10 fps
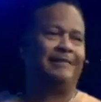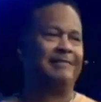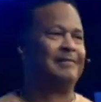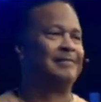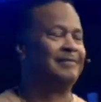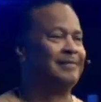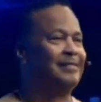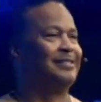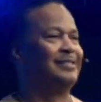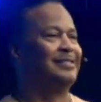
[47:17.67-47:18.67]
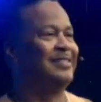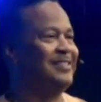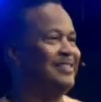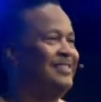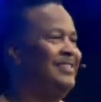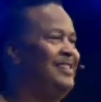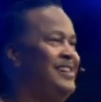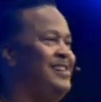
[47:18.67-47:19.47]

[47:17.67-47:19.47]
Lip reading: (no one is talking)